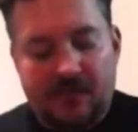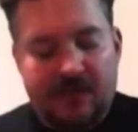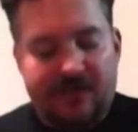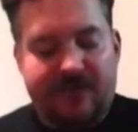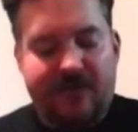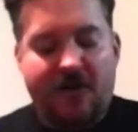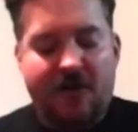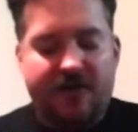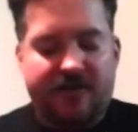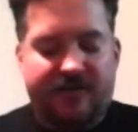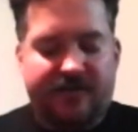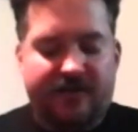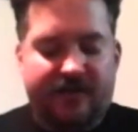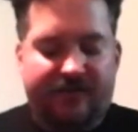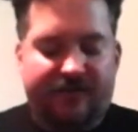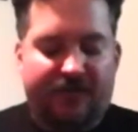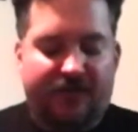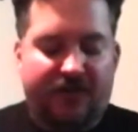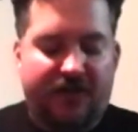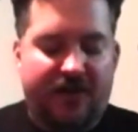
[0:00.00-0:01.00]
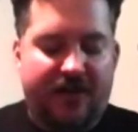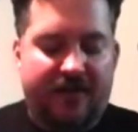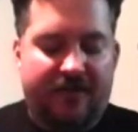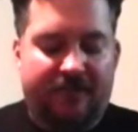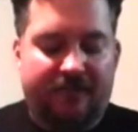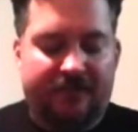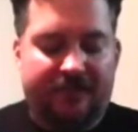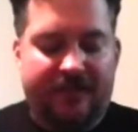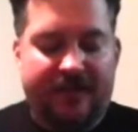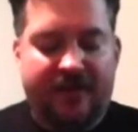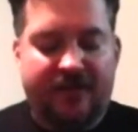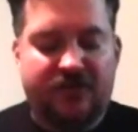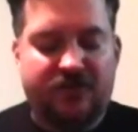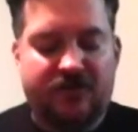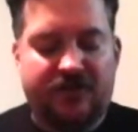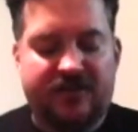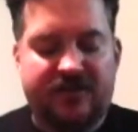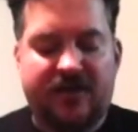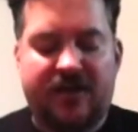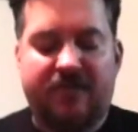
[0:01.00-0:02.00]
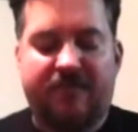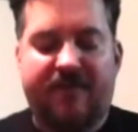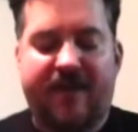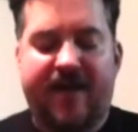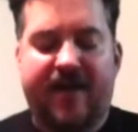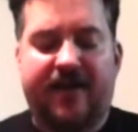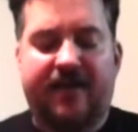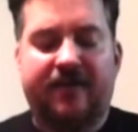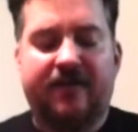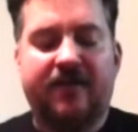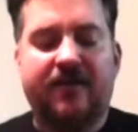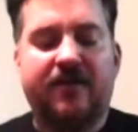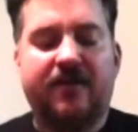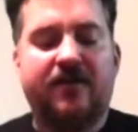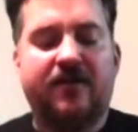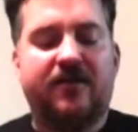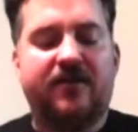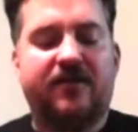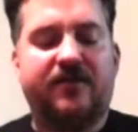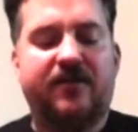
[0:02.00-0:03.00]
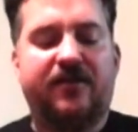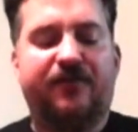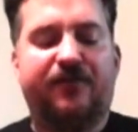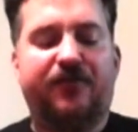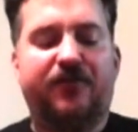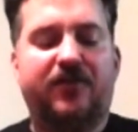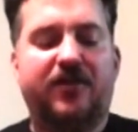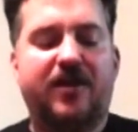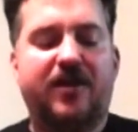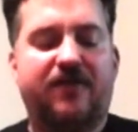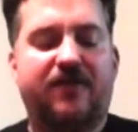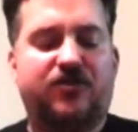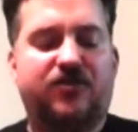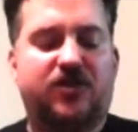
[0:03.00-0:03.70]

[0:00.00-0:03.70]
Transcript: Very thick fillet, actually. It's not a patty. Thick fillet of